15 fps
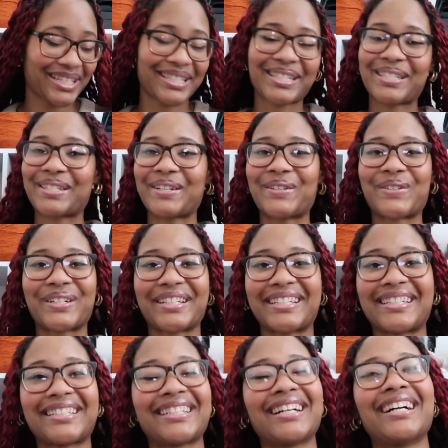so
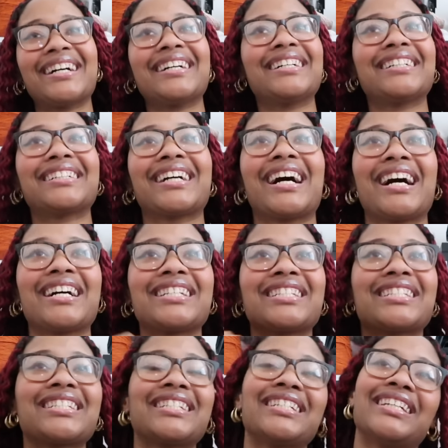good. Oh
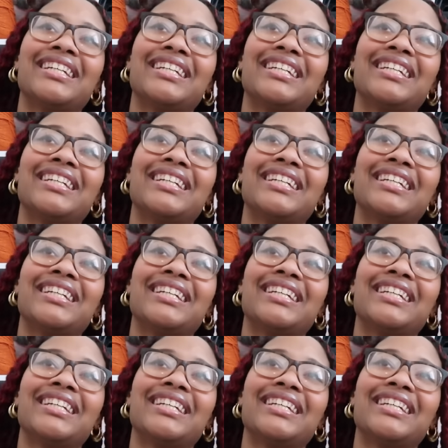gosh,